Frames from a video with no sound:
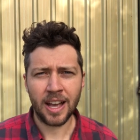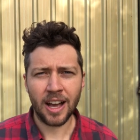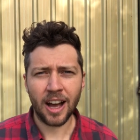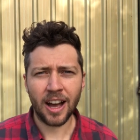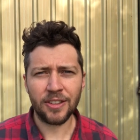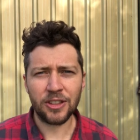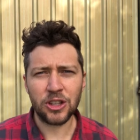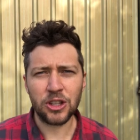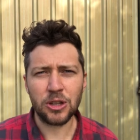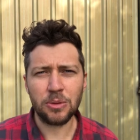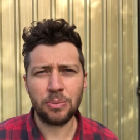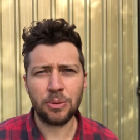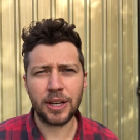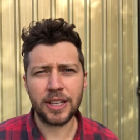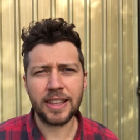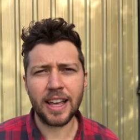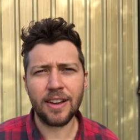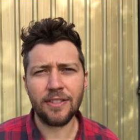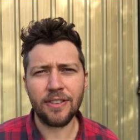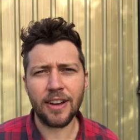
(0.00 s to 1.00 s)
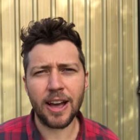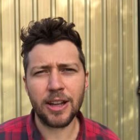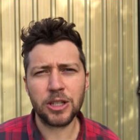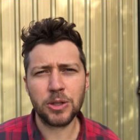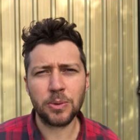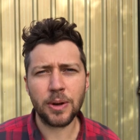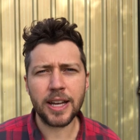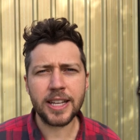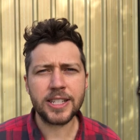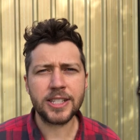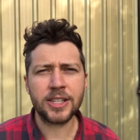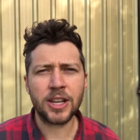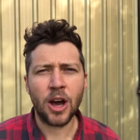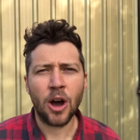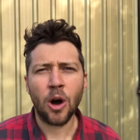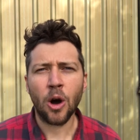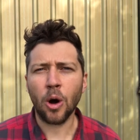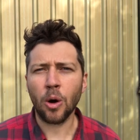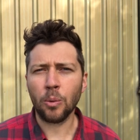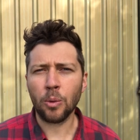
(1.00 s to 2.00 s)
Either you bring that farm to us
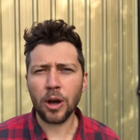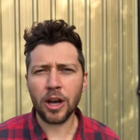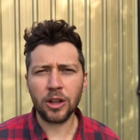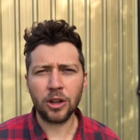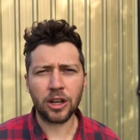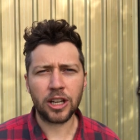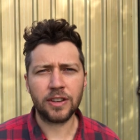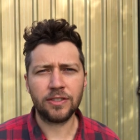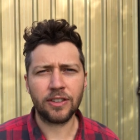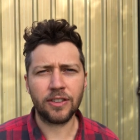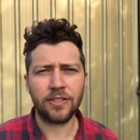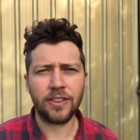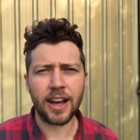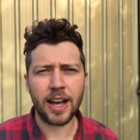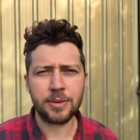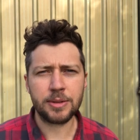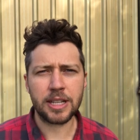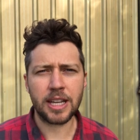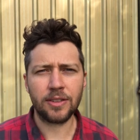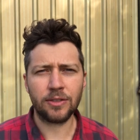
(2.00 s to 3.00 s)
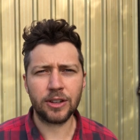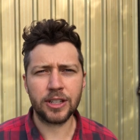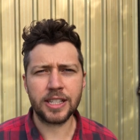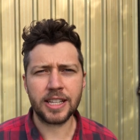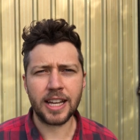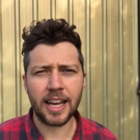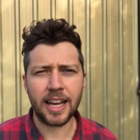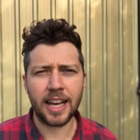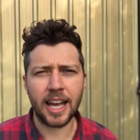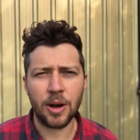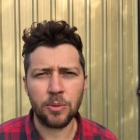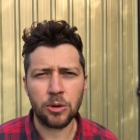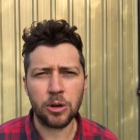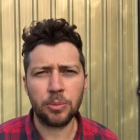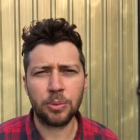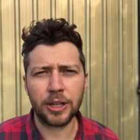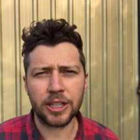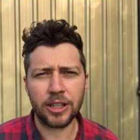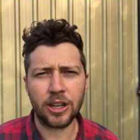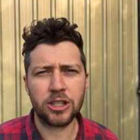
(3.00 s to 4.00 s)
or we're looking for farms every day and we'll
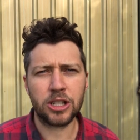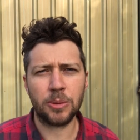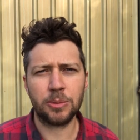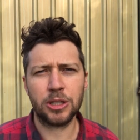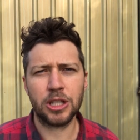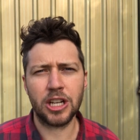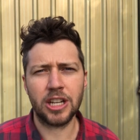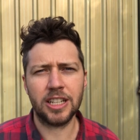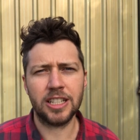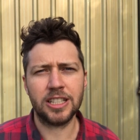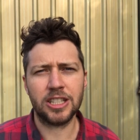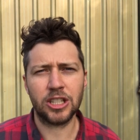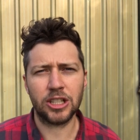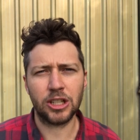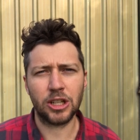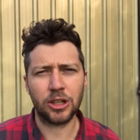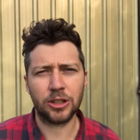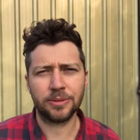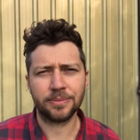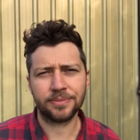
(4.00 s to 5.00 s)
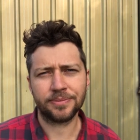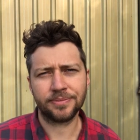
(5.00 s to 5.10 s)
bring those opportunities to you.